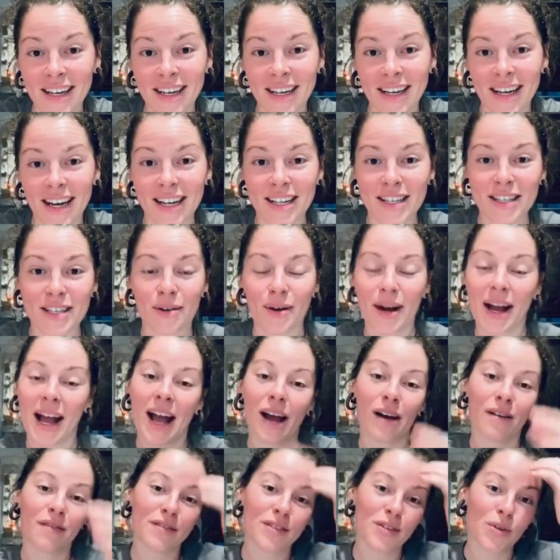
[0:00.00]
And so I
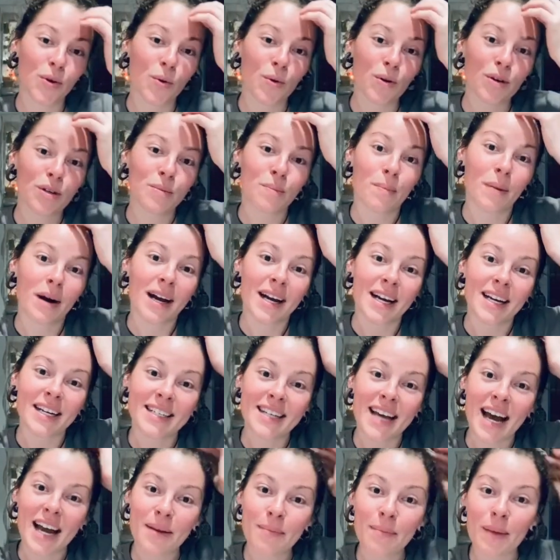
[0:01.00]
have talked my
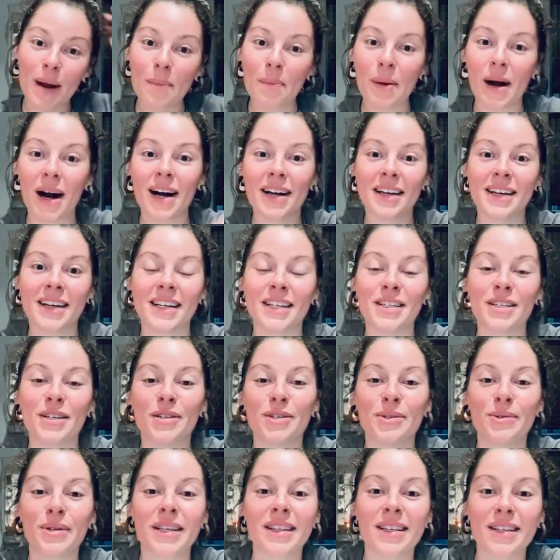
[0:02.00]
dad and my partner into
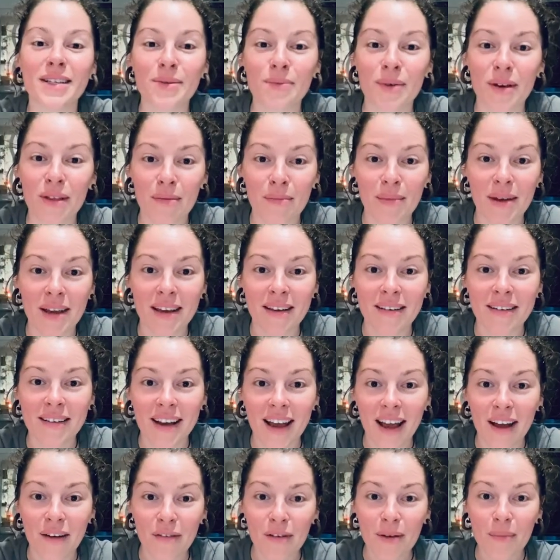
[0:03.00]
doing this with me
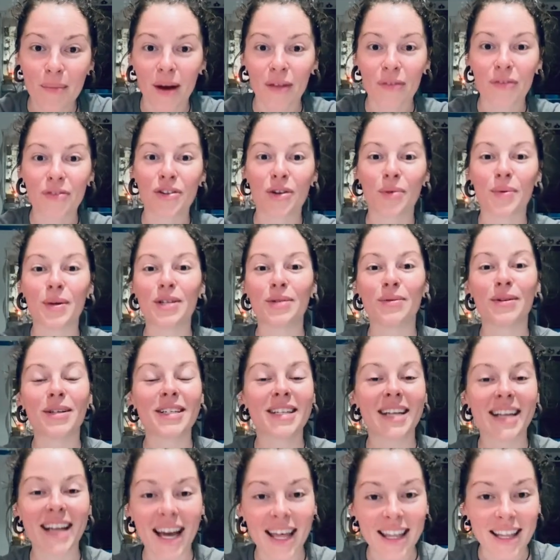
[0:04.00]
every month, so we do it
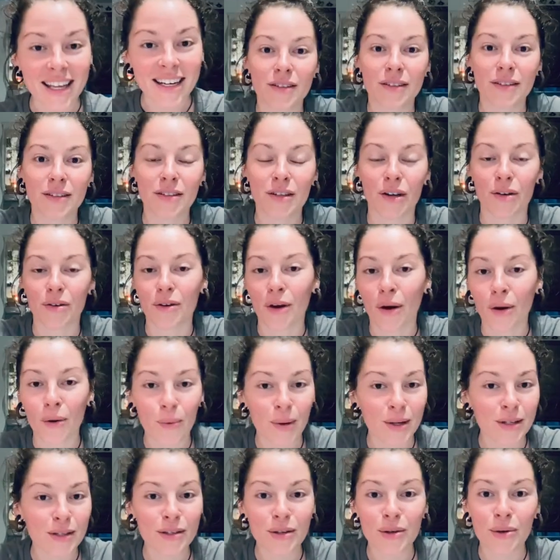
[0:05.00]
together. So no
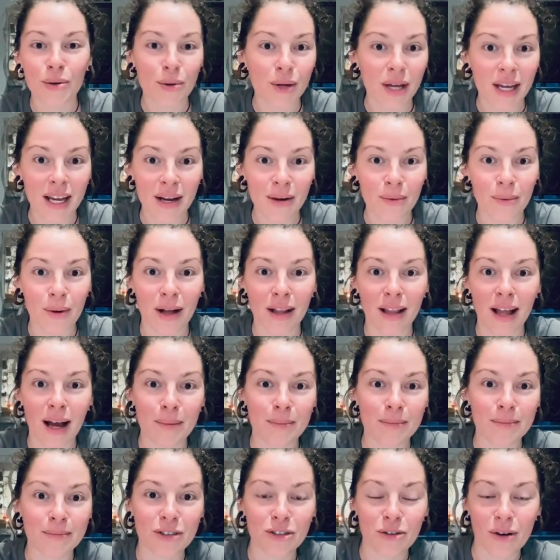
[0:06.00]
one's cooking while
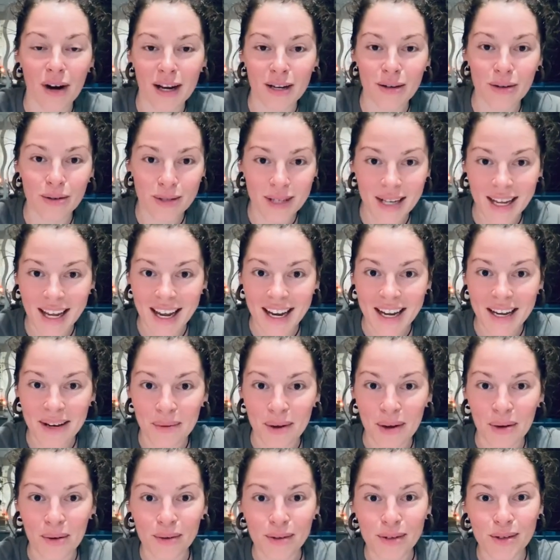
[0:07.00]
I'm trying not to eat. We
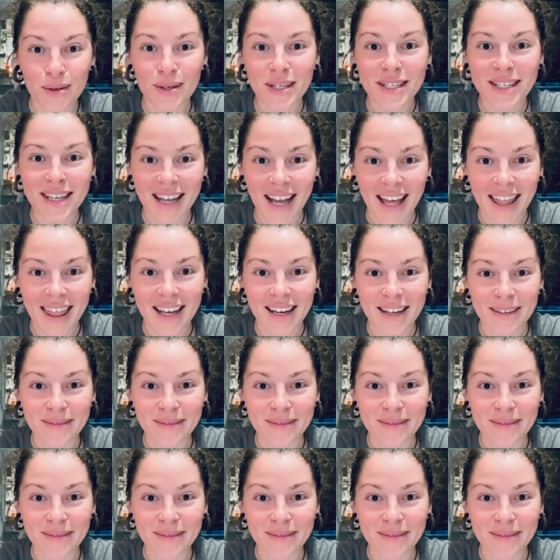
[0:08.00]
all do it together.